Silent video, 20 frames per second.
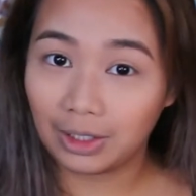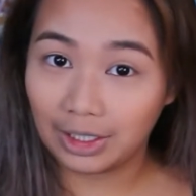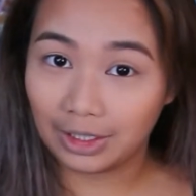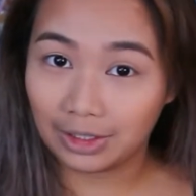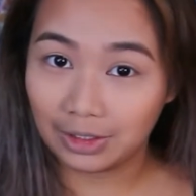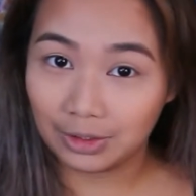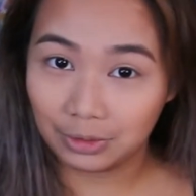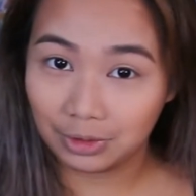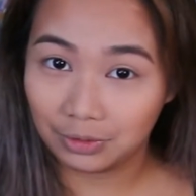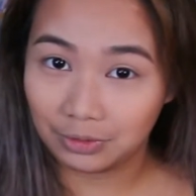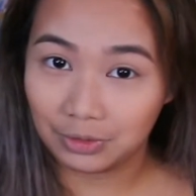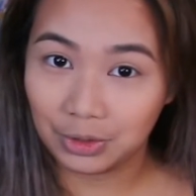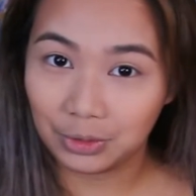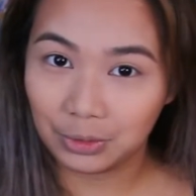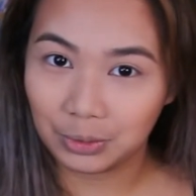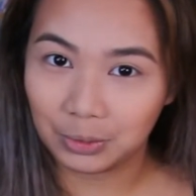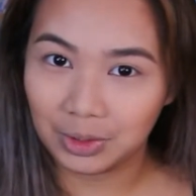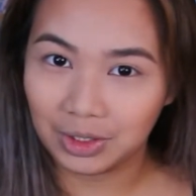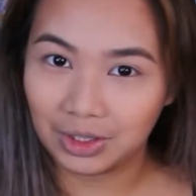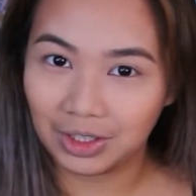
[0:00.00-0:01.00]
ass
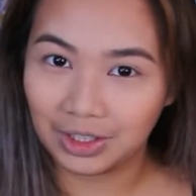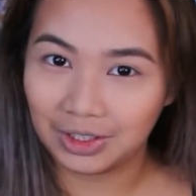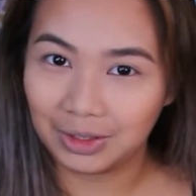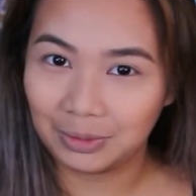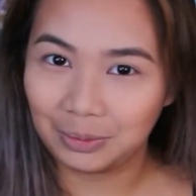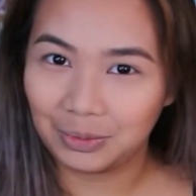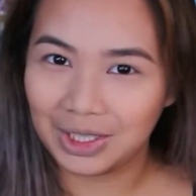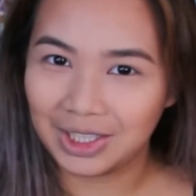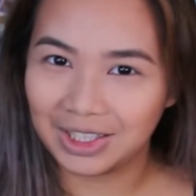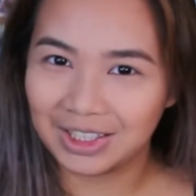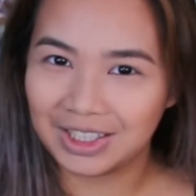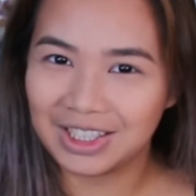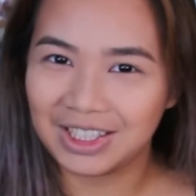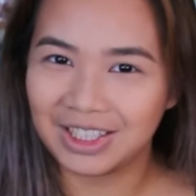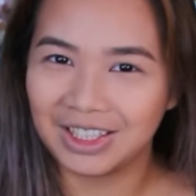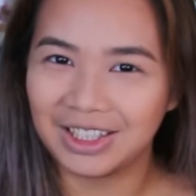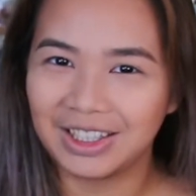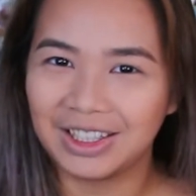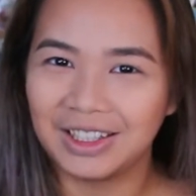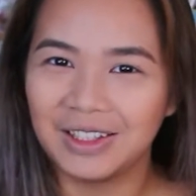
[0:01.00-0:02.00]
review would not mean
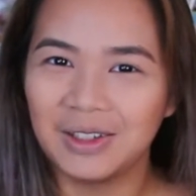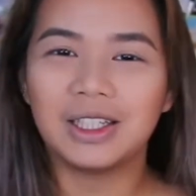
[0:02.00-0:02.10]
shit.